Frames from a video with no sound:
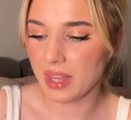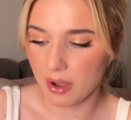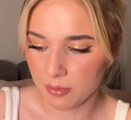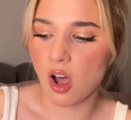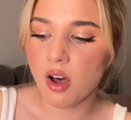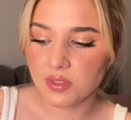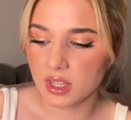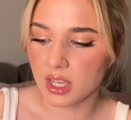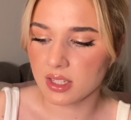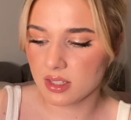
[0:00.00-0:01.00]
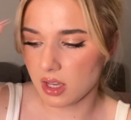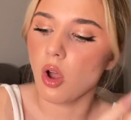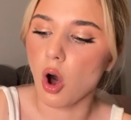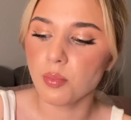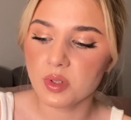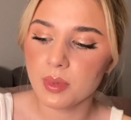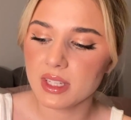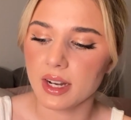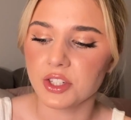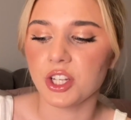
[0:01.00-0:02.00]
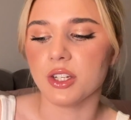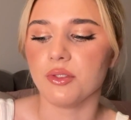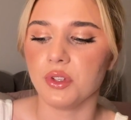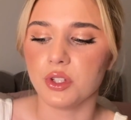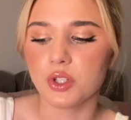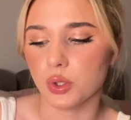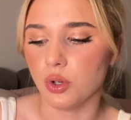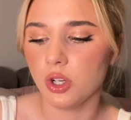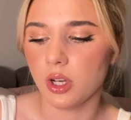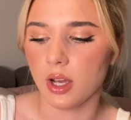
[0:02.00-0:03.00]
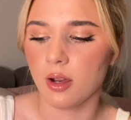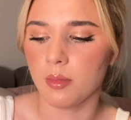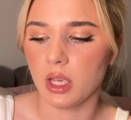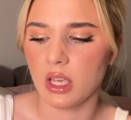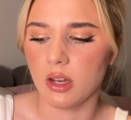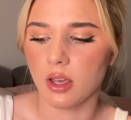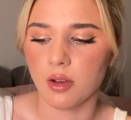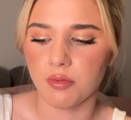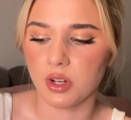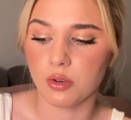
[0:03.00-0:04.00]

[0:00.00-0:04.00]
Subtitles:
Now, after this, Optimus had actually interviewed Saul in a video